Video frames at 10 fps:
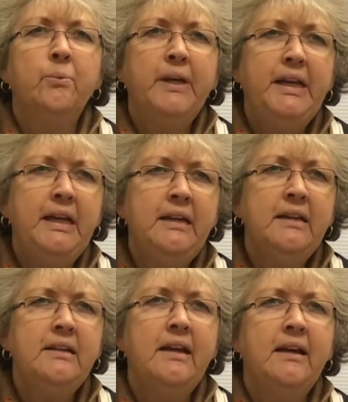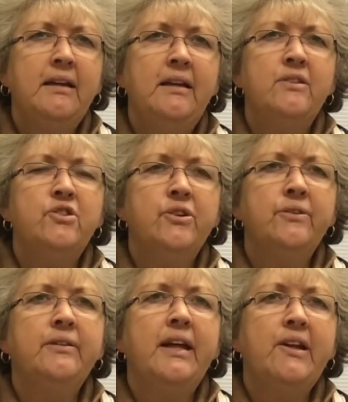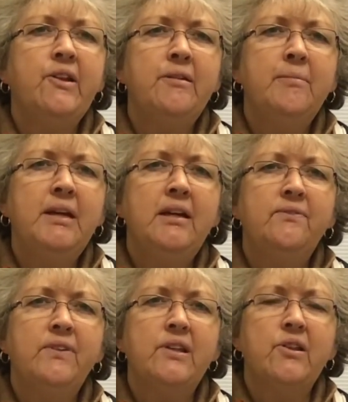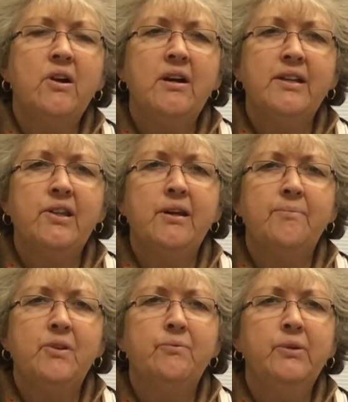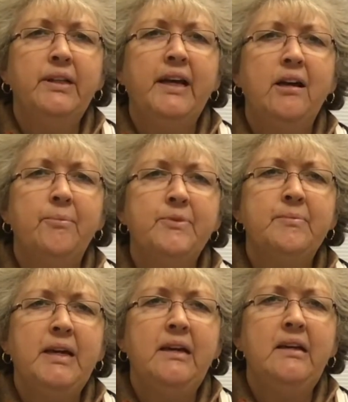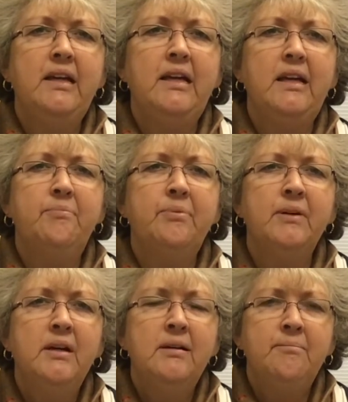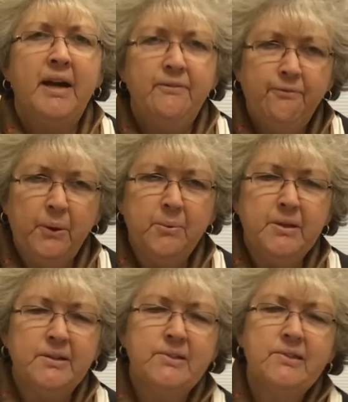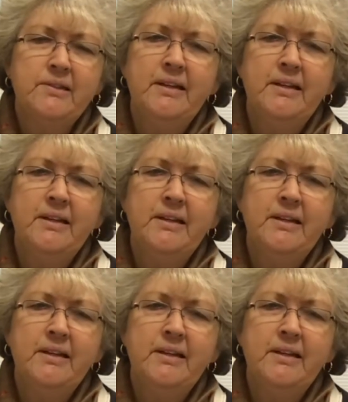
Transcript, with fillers: reading it and internalizing many of its concepts really helped me keep my focus.